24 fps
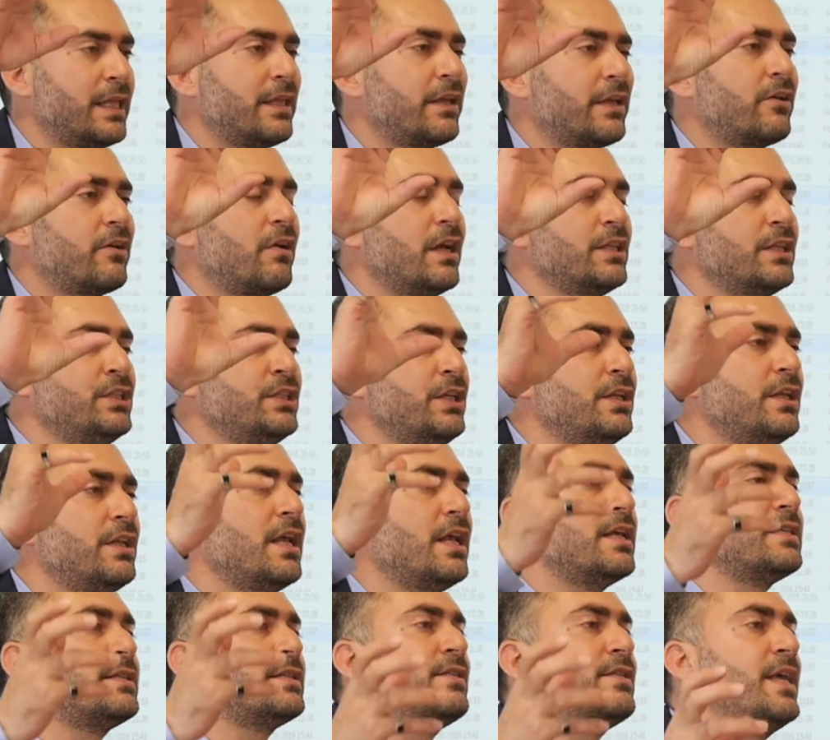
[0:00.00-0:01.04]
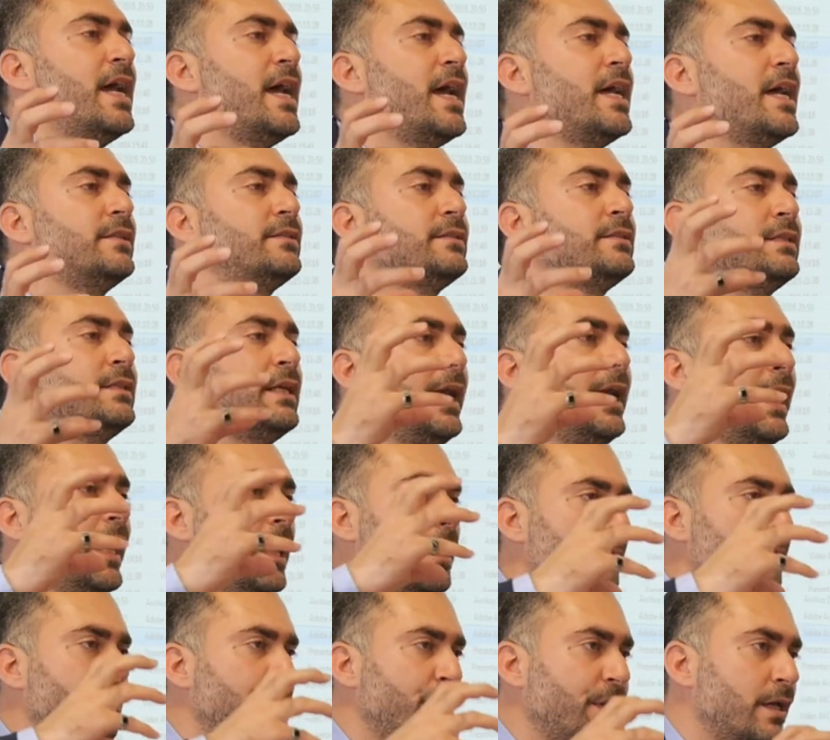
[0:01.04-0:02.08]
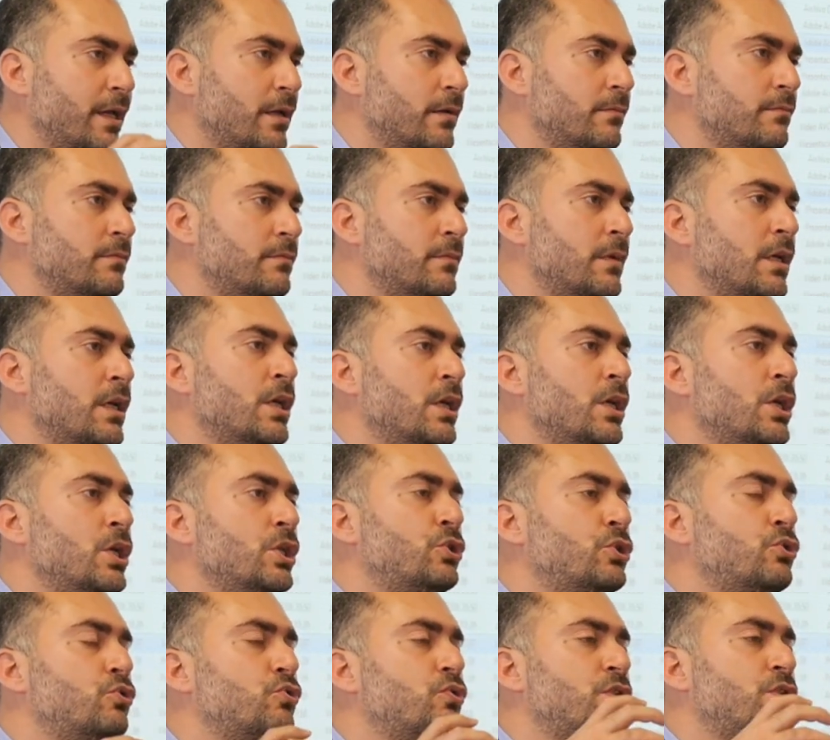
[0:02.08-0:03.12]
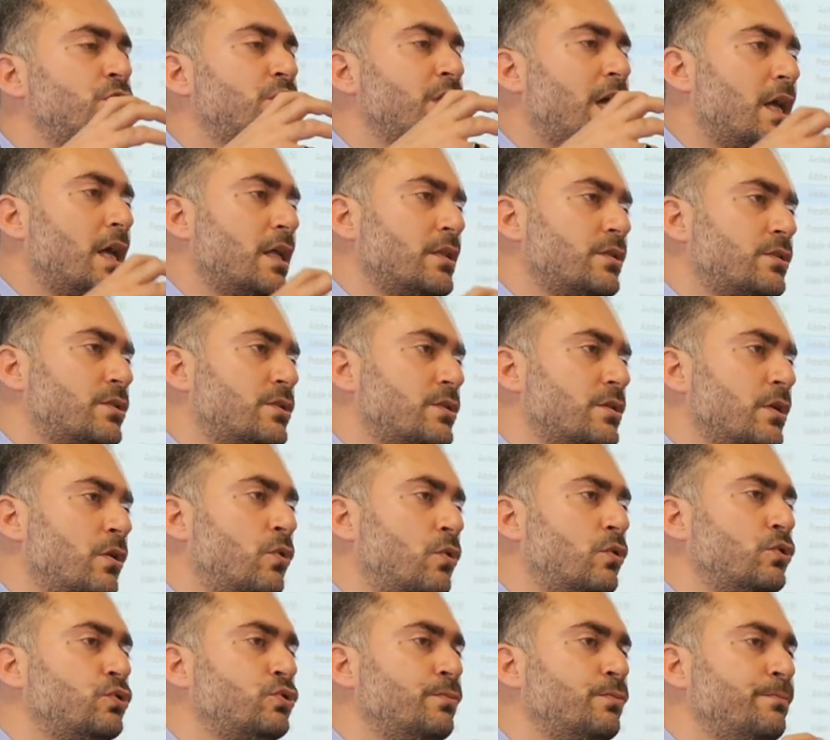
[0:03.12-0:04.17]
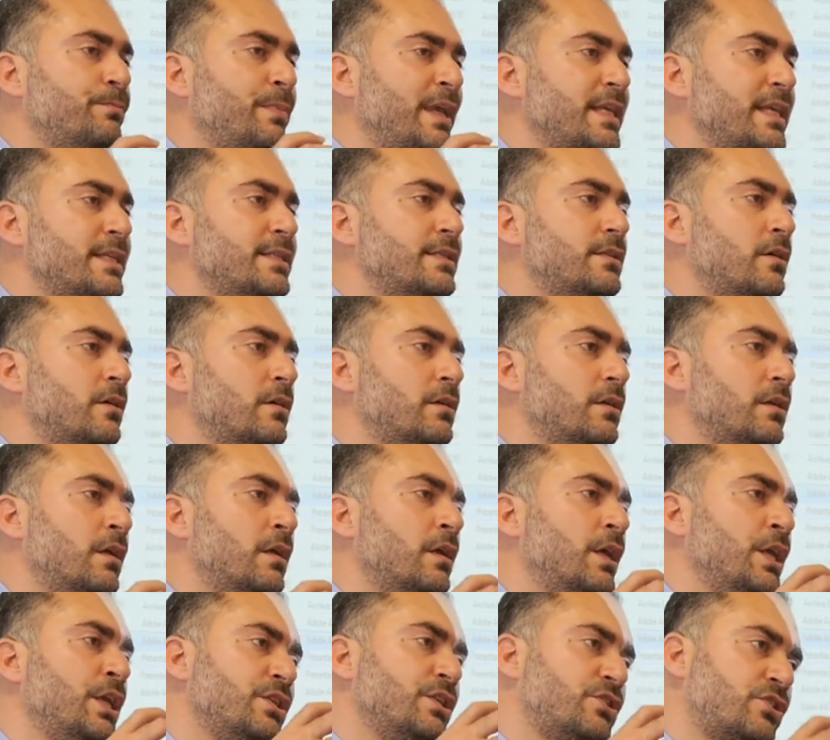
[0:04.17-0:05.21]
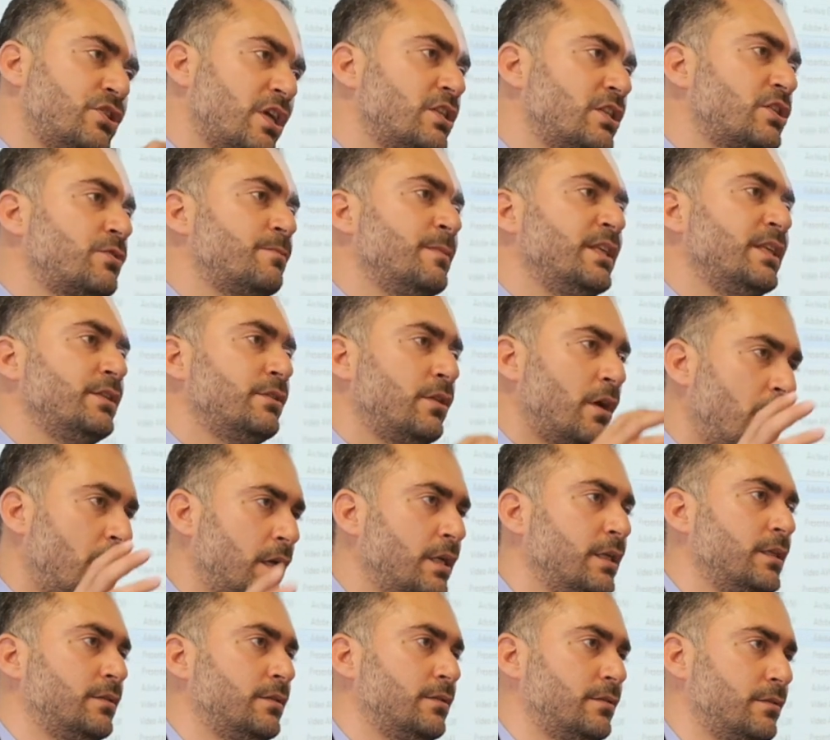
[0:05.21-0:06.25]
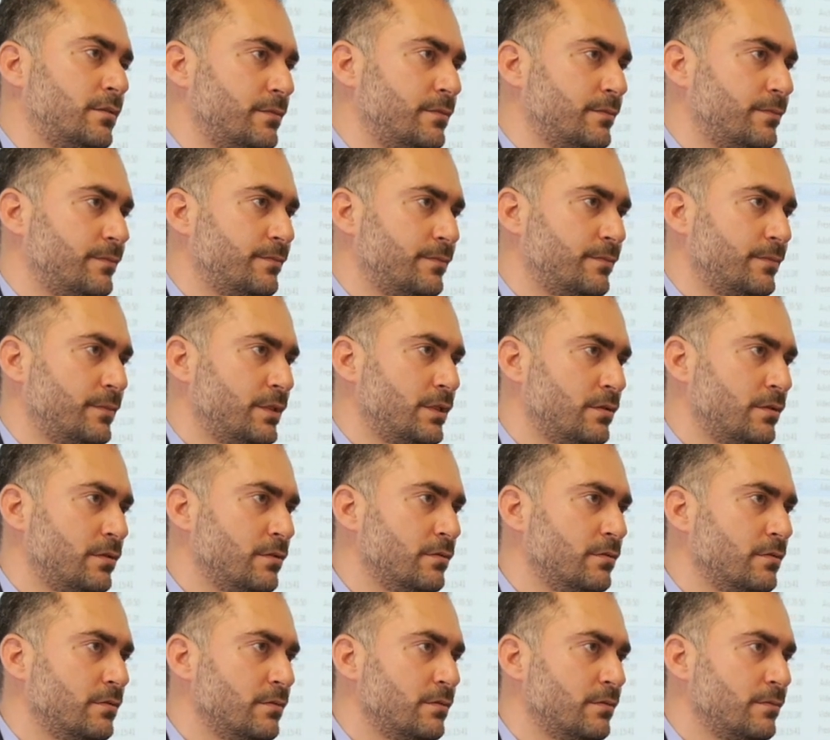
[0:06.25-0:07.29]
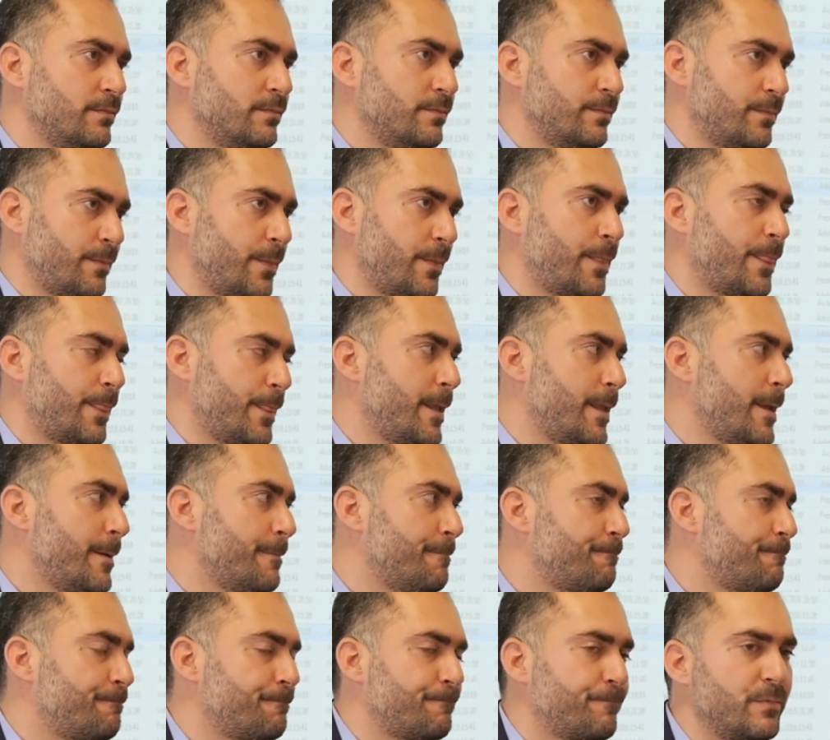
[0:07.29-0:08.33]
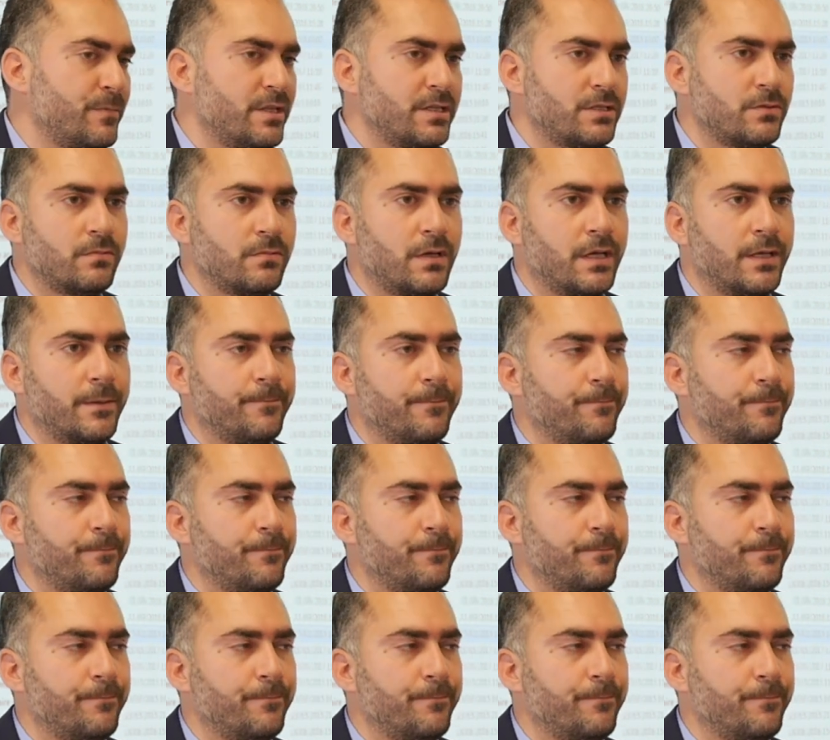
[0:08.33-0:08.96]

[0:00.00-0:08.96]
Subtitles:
criteria that help him to judge, or to based on his judgment on it. You know, this is why.